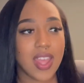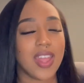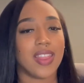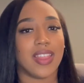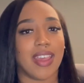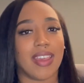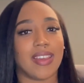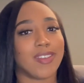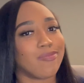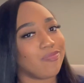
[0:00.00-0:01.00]
Like,
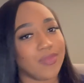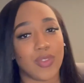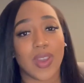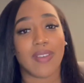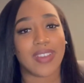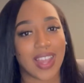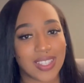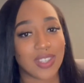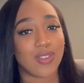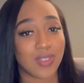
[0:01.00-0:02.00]
you have got
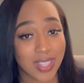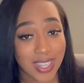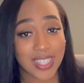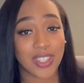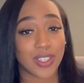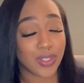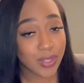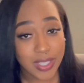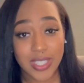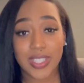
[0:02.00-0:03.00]
to utilize your
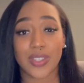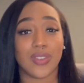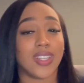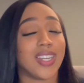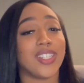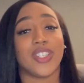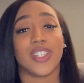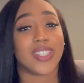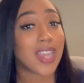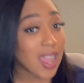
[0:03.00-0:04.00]
sources, utilize your
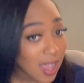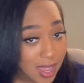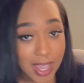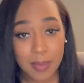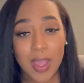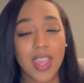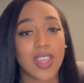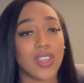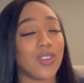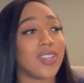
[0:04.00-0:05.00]
time,
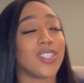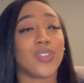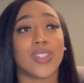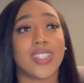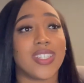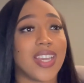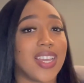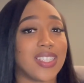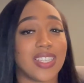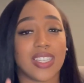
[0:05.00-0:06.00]
sources
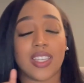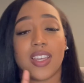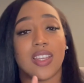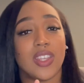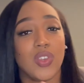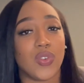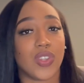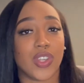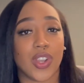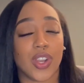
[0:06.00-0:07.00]
as in using
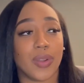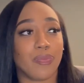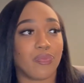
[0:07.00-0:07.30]
your,